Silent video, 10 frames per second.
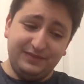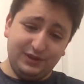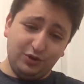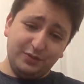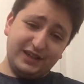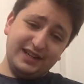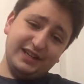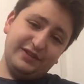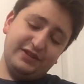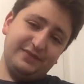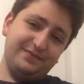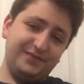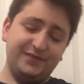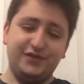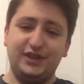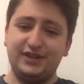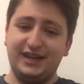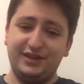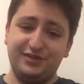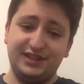The whole beginning of it felt
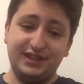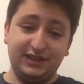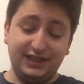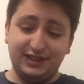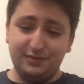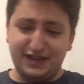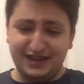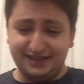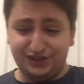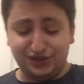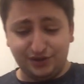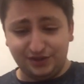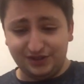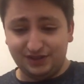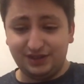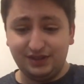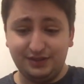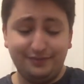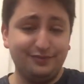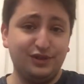kind of silly to me, and so does
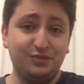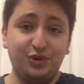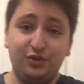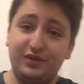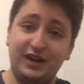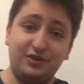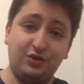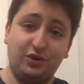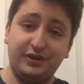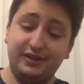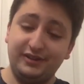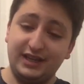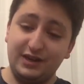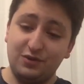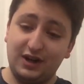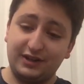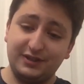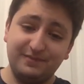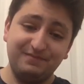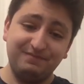the Moon of Endor with all the Ewoks.